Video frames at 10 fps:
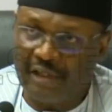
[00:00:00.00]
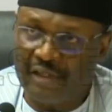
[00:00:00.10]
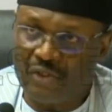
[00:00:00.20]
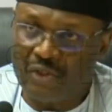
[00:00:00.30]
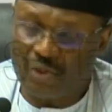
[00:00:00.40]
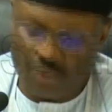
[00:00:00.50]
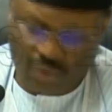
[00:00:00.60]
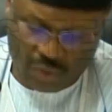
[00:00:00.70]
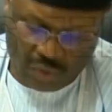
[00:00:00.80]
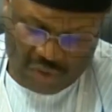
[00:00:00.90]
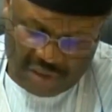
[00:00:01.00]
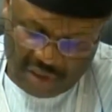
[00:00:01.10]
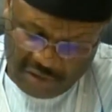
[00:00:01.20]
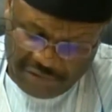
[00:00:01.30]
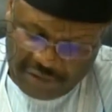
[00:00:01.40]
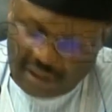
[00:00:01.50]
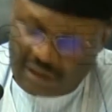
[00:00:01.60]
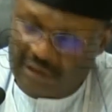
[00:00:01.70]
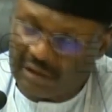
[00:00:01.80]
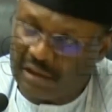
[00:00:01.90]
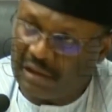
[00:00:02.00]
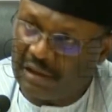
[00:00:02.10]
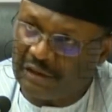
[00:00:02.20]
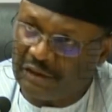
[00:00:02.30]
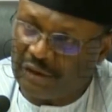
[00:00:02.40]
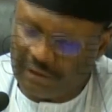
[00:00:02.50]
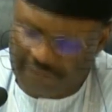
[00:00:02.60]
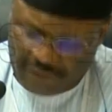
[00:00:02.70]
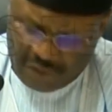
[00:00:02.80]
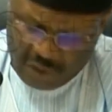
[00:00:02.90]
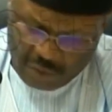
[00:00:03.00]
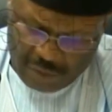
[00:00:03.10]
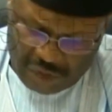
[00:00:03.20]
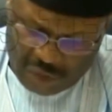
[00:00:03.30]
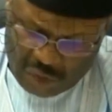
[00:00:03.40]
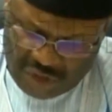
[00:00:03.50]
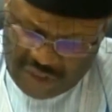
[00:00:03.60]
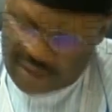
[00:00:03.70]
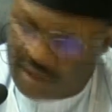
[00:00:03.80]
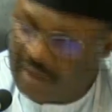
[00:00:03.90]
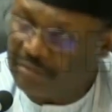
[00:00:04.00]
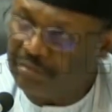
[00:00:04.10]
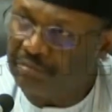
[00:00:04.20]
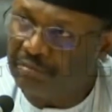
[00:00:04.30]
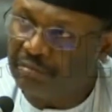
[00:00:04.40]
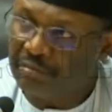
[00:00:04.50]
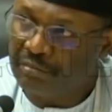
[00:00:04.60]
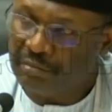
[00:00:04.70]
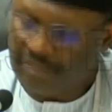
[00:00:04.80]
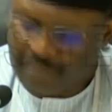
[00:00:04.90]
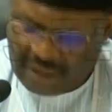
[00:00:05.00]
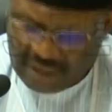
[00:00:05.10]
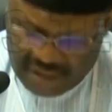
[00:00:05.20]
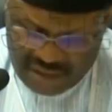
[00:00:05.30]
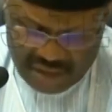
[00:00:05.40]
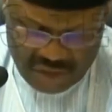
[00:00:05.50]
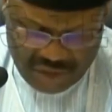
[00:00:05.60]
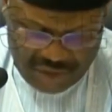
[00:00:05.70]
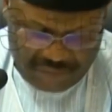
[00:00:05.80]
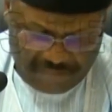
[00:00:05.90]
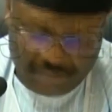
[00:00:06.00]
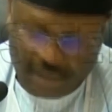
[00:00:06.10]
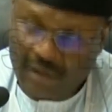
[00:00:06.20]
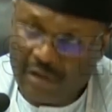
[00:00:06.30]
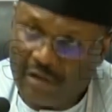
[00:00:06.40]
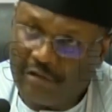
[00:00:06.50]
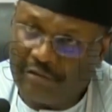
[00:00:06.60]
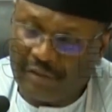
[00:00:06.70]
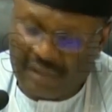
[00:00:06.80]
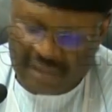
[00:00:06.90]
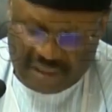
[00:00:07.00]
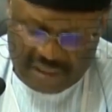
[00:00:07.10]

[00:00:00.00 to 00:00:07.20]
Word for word: This was a difficult decision for the Commission to take, but necessary for the